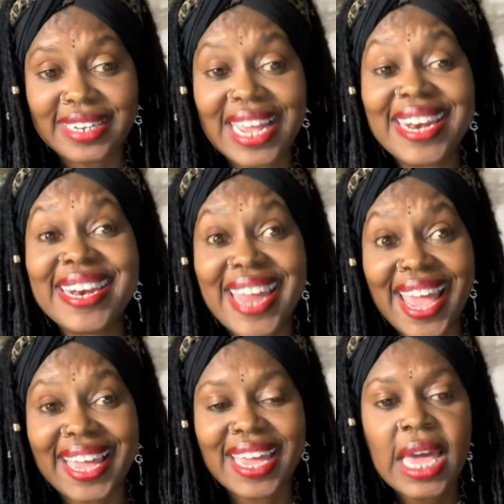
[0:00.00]
and neck
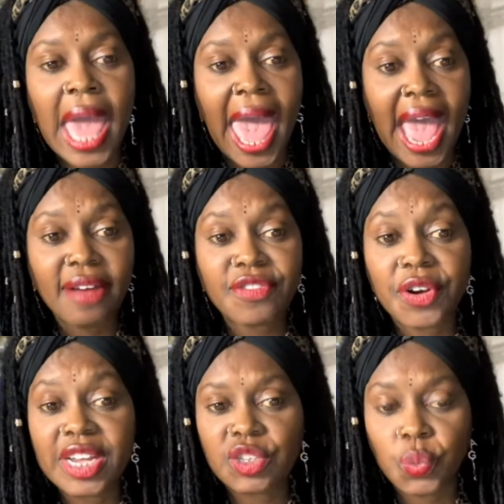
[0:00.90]
after
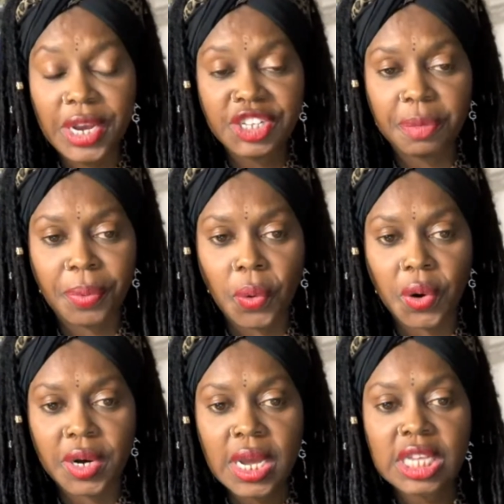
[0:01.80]
his Ouija
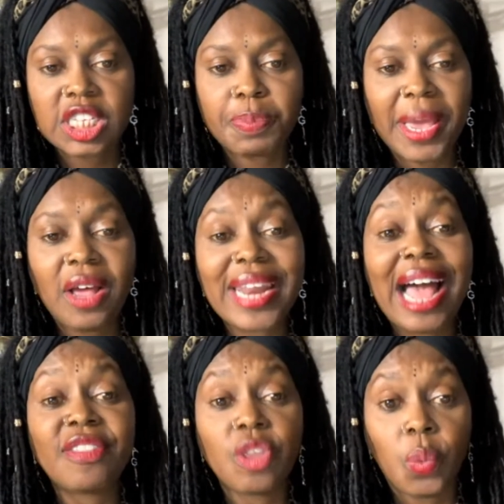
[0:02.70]
board spelled
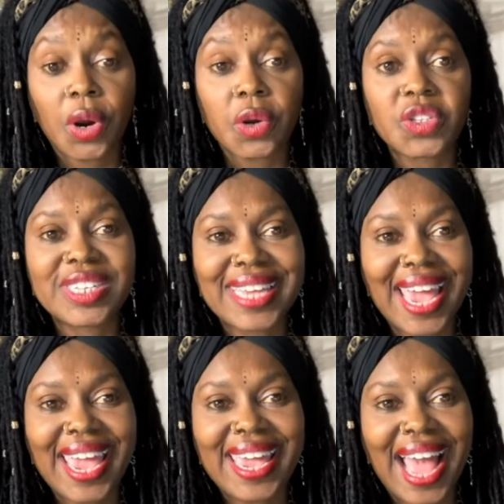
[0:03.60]
out the words
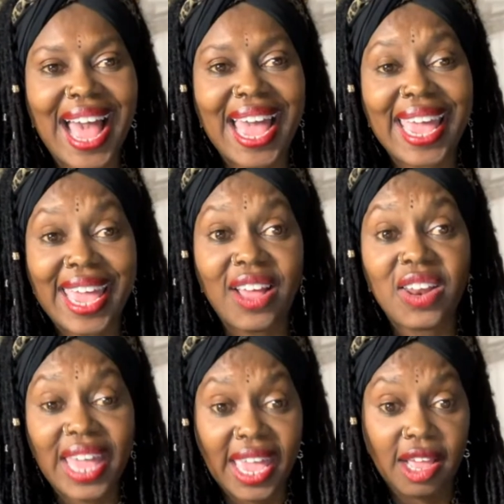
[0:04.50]

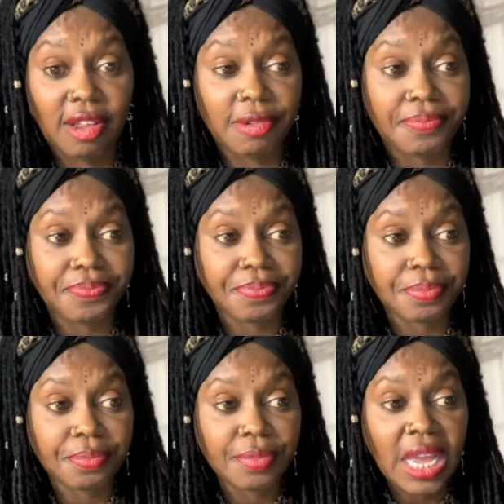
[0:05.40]
K-I-L-L.
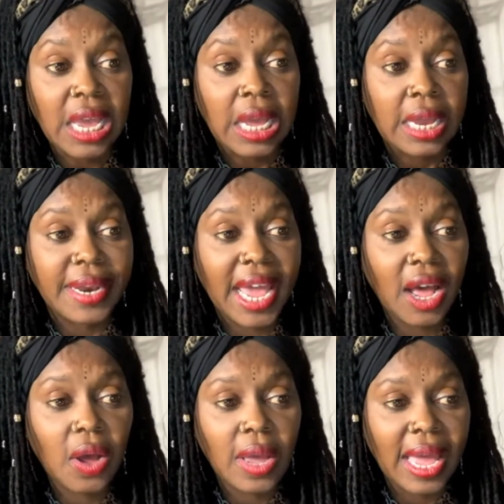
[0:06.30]

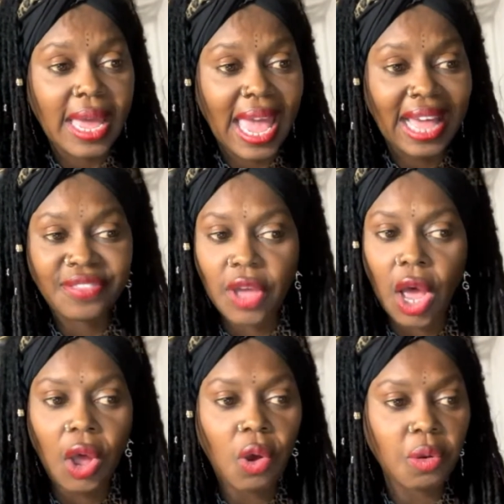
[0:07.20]
Now, at the
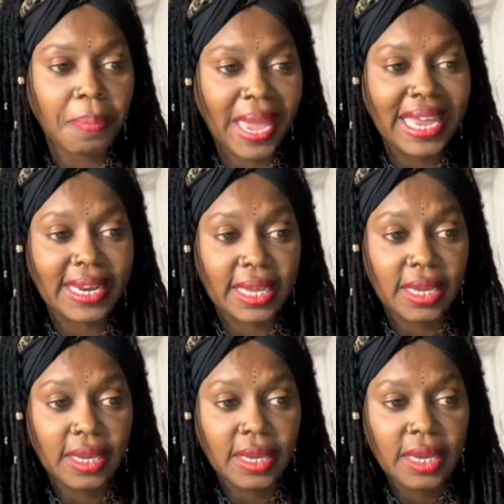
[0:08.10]
Old Bailey,
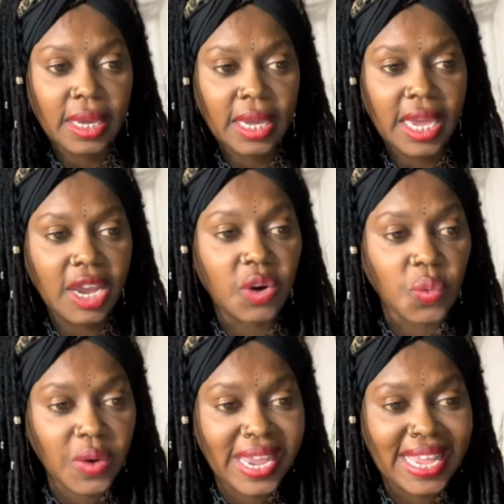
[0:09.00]
he
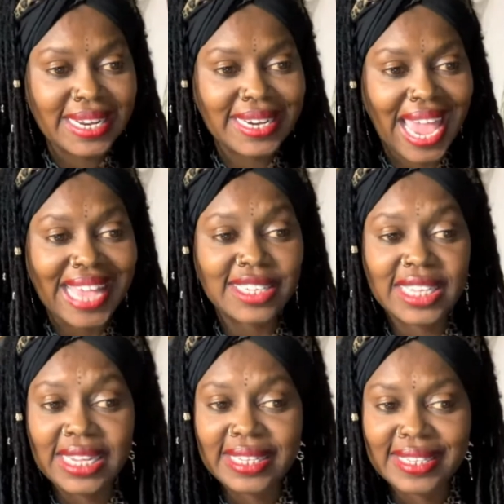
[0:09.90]
grinned as he